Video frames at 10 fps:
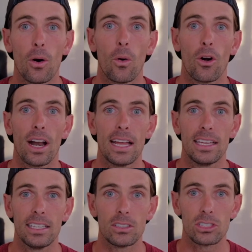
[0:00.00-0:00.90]
or a
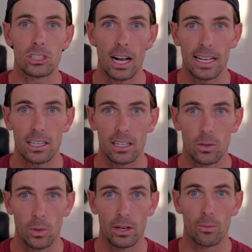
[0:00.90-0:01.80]
heel
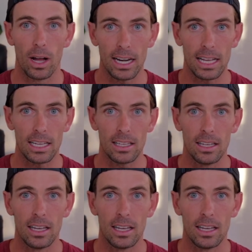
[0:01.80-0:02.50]
striker when running,